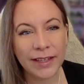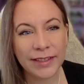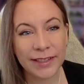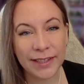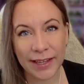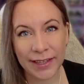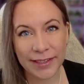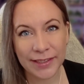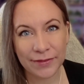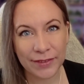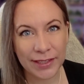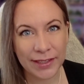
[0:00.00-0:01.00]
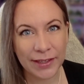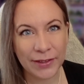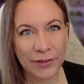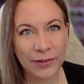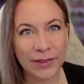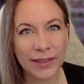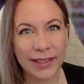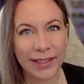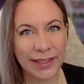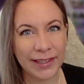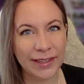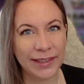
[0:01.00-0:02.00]
Today's video
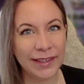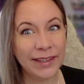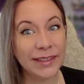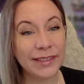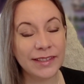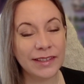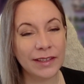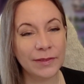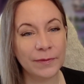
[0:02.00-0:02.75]
is